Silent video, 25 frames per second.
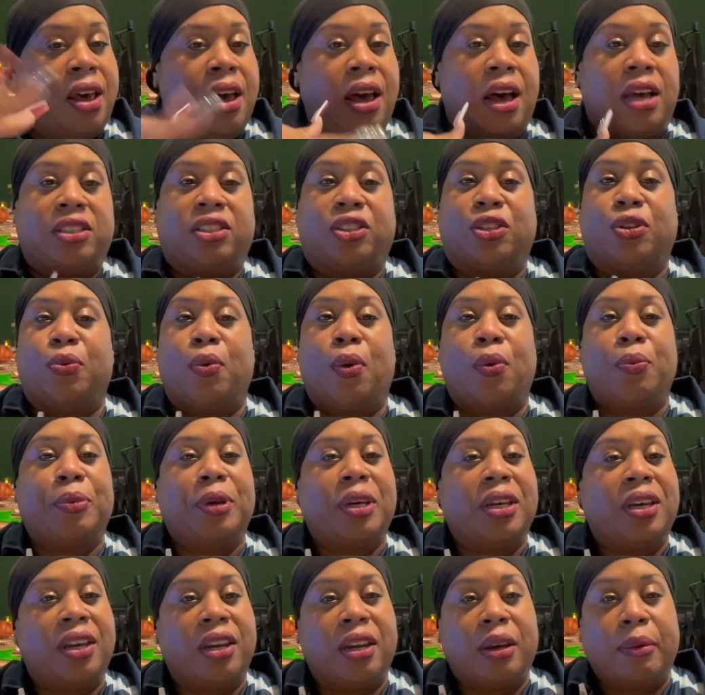I still won't be
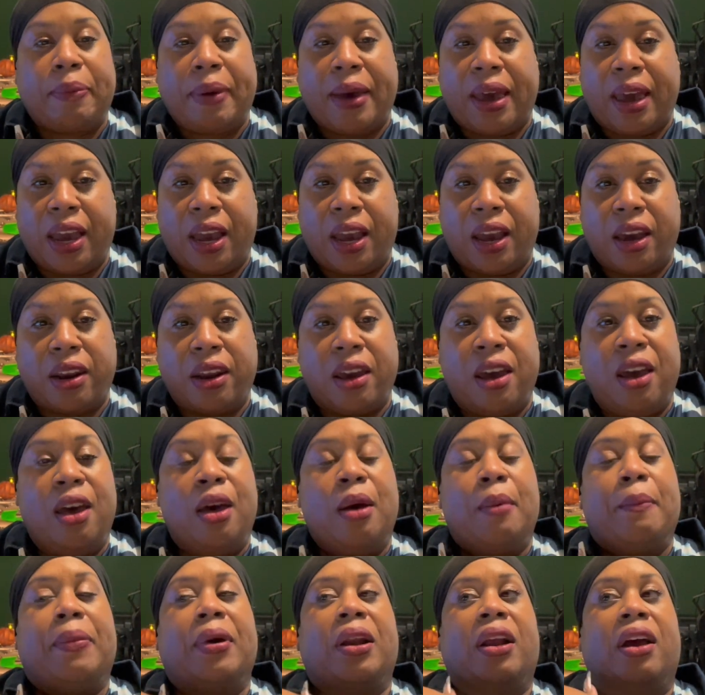getting paid,
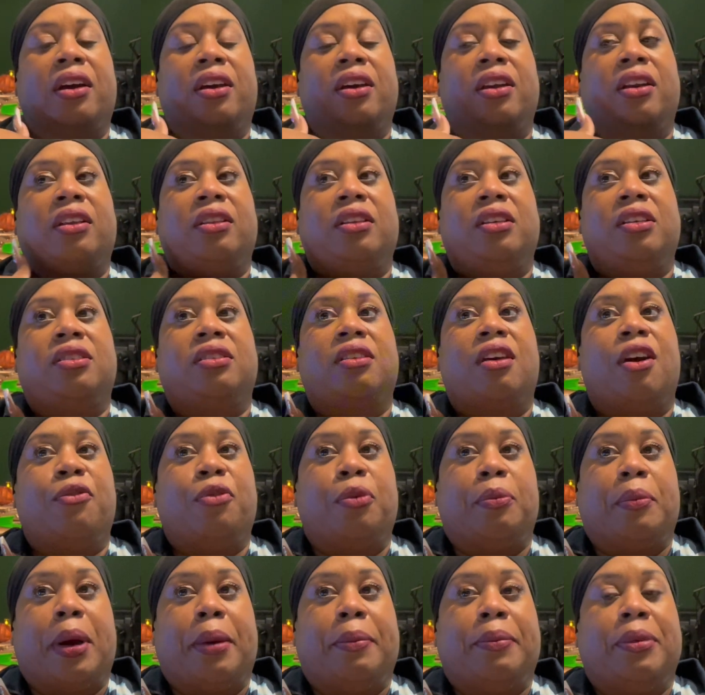but I can at least cover
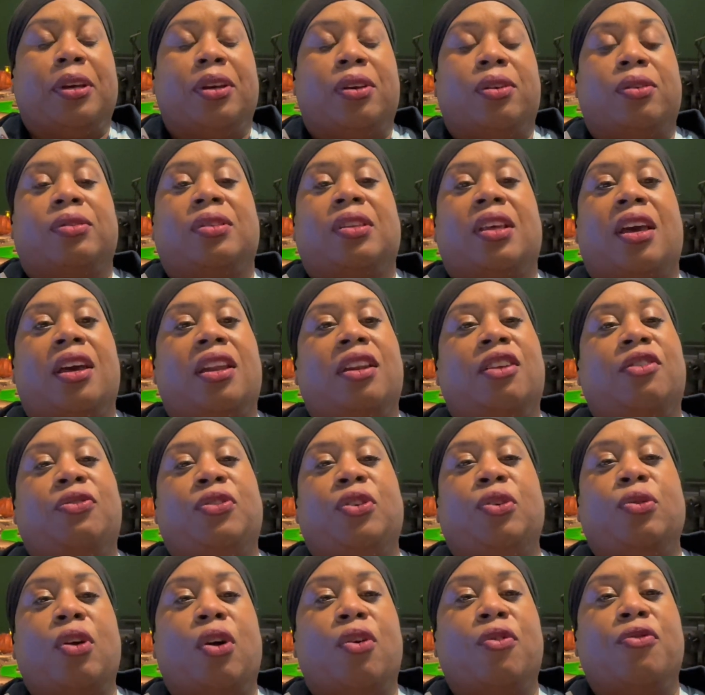my bills. And if
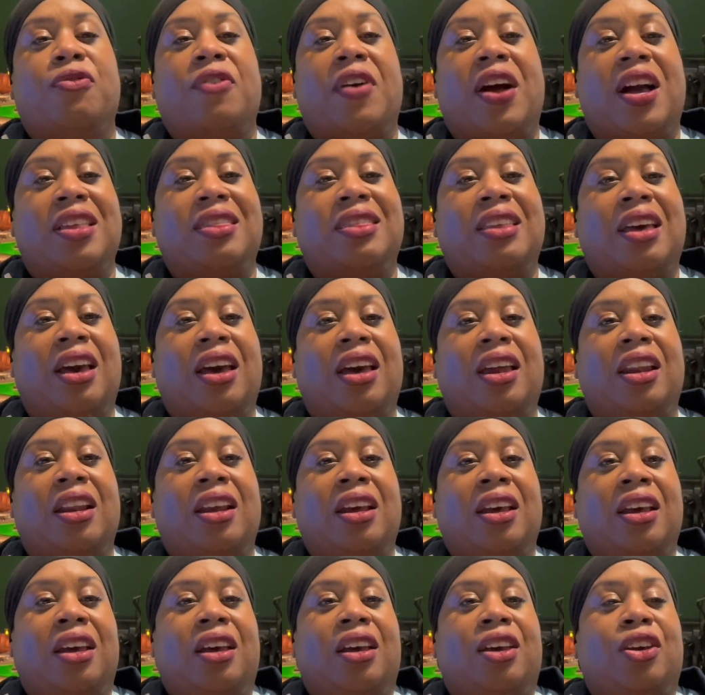you don't find that,
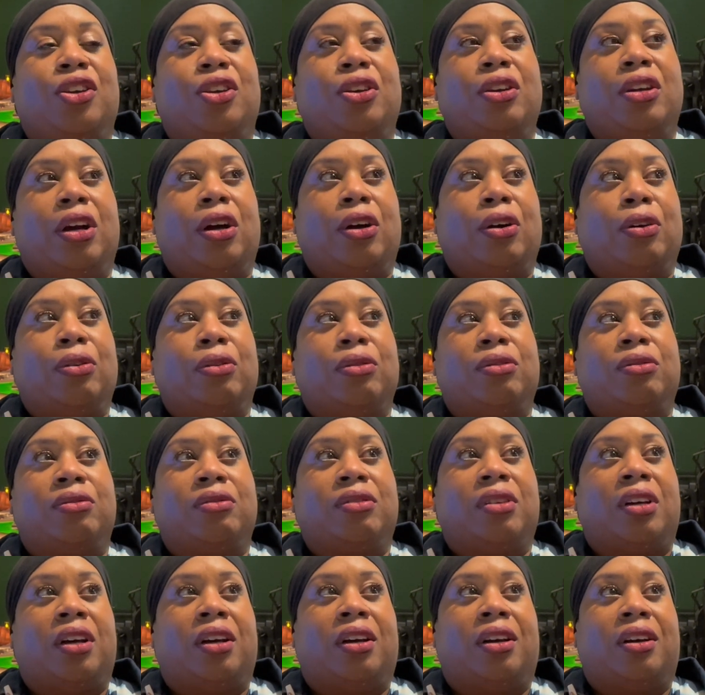
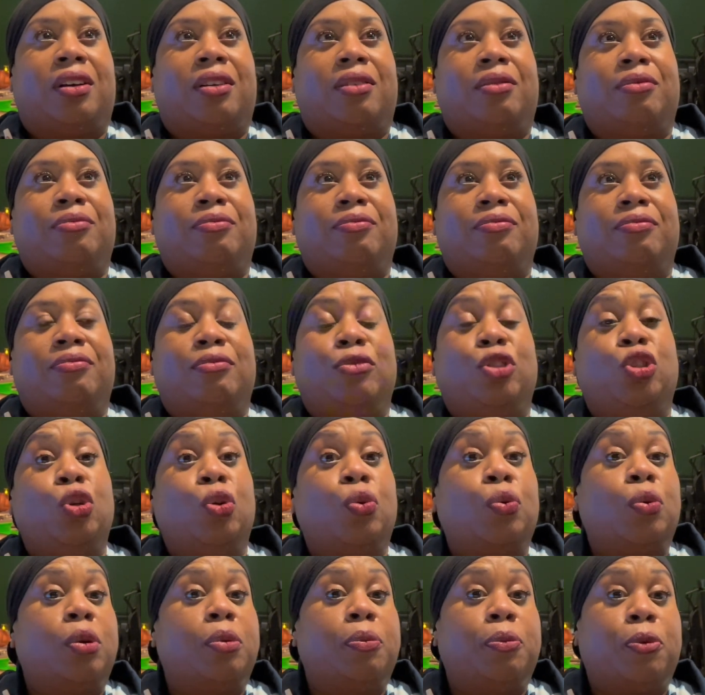
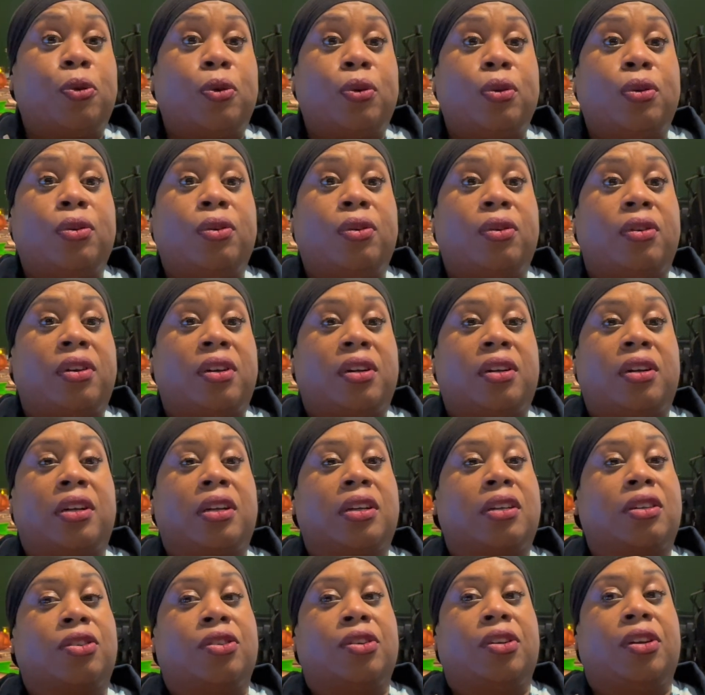doable, or,